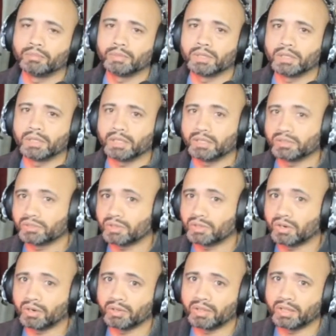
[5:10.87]
elite
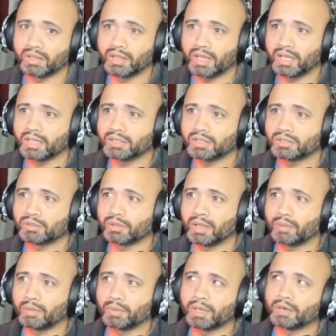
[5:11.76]
star than that, so
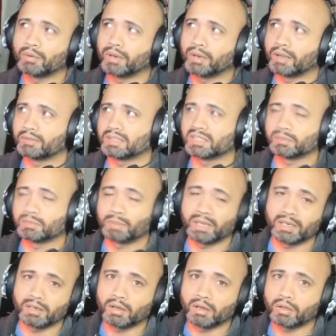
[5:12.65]
that way I don't have to
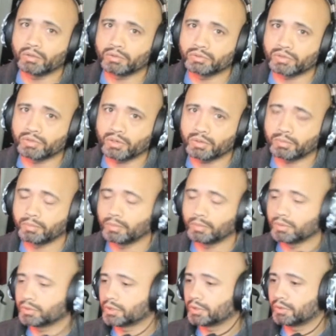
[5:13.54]
spend all those dark
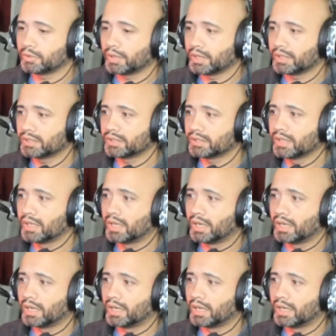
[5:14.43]
promotion credits.